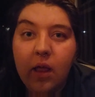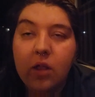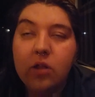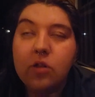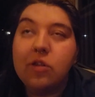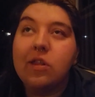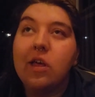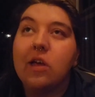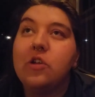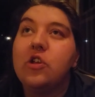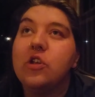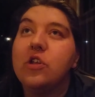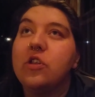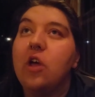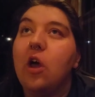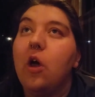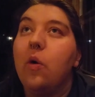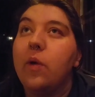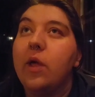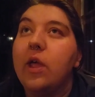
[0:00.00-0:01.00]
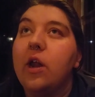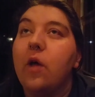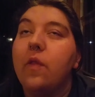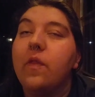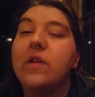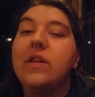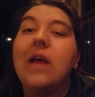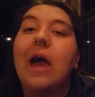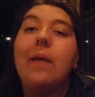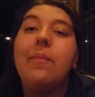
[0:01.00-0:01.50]
Such as,
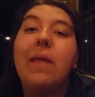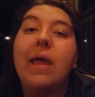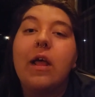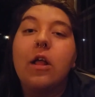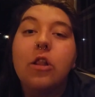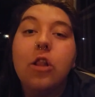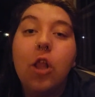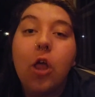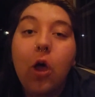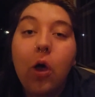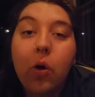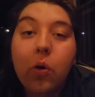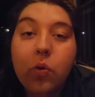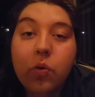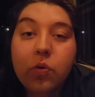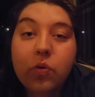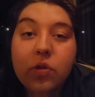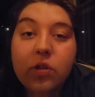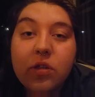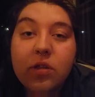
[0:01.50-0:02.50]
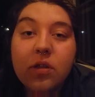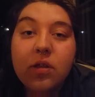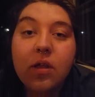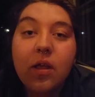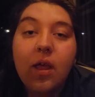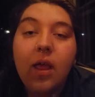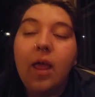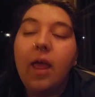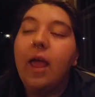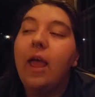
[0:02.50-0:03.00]
the time they close.
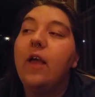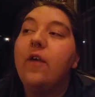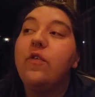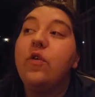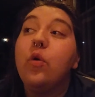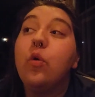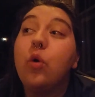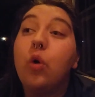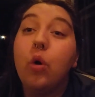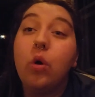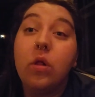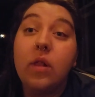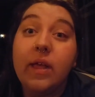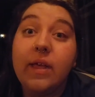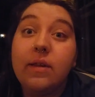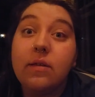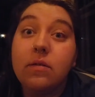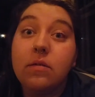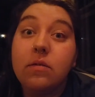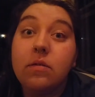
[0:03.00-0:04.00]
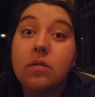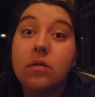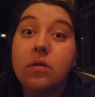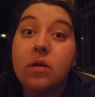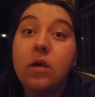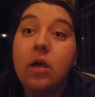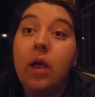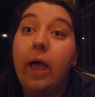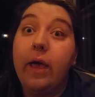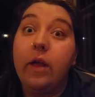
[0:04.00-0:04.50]
If you Google it,
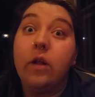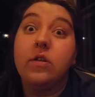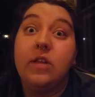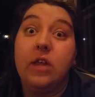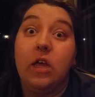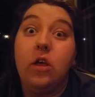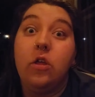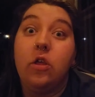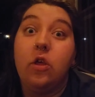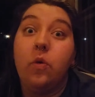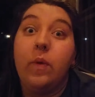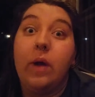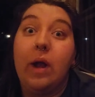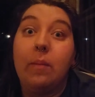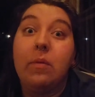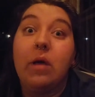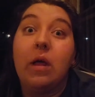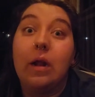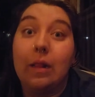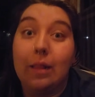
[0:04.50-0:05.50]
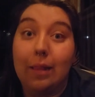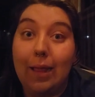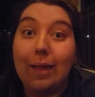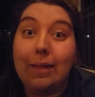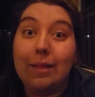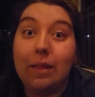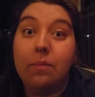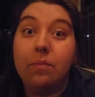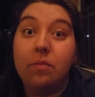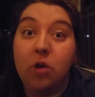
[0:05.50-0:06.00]
it'll tell you when I'm going to
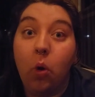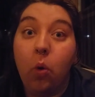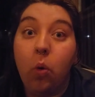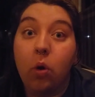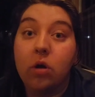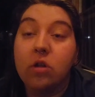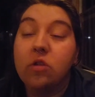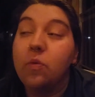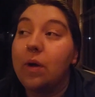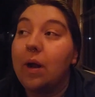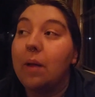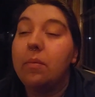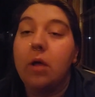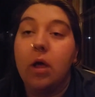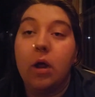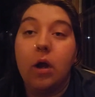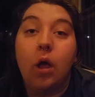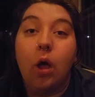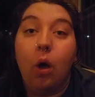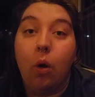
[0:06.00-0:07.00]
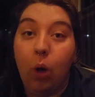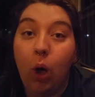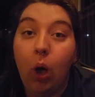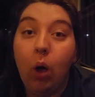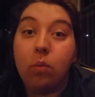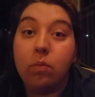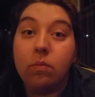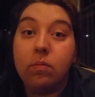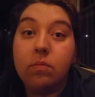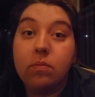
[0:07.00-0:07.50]
lock them doors, when I'm going to go
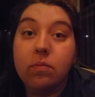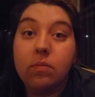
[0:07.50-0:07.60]
home.